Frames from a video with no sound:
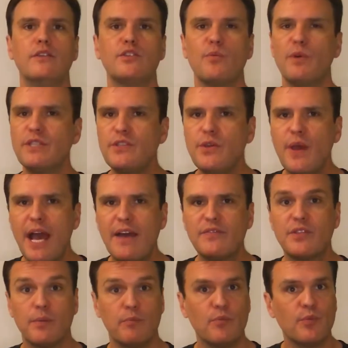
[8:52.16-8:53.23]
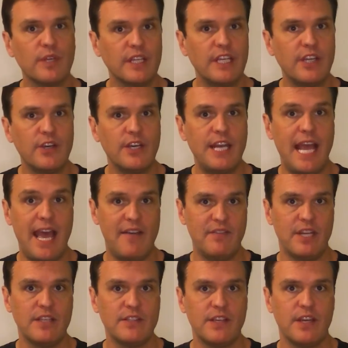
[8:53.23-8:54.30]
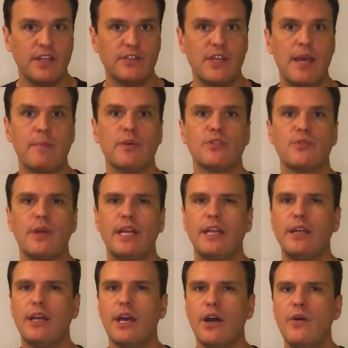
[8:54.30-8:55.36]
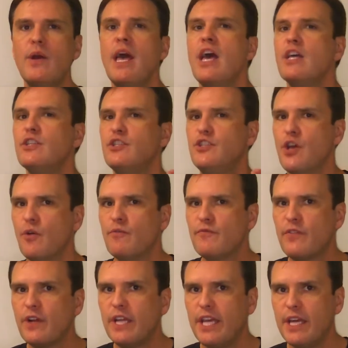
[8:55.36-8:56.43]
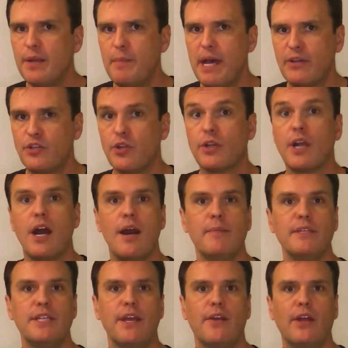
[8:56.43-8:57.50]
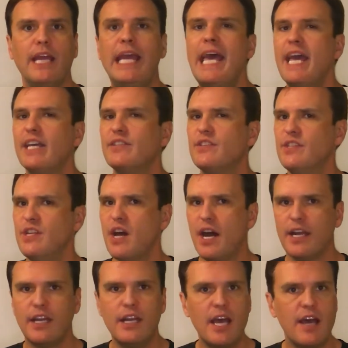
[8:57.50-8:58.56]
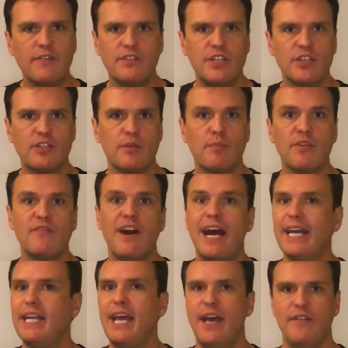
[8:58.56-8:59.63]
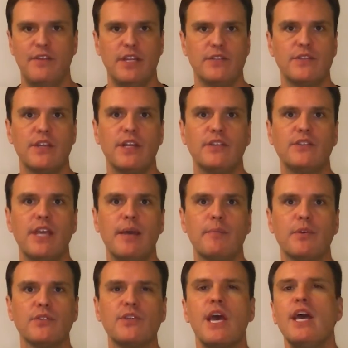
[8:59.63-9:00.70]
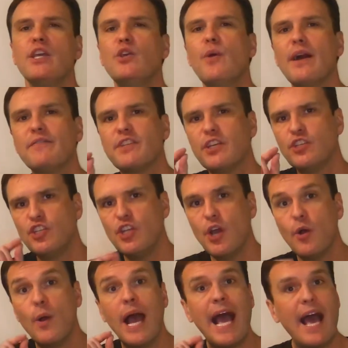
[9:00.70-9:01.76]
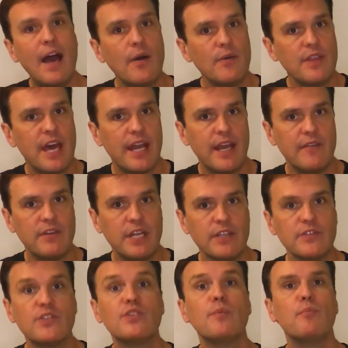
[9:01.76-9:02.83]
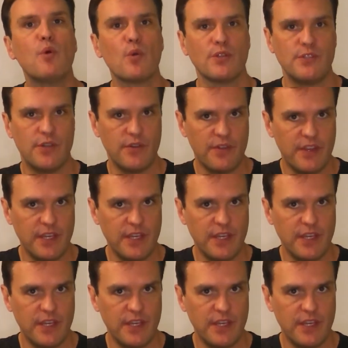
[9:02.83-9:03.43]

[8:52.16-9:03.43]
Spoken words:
So once you have some really good evidence and examples ready to go, don't forget about your commentary. It's not enough just to provide evidence and examples. You have to show how that evidence supports your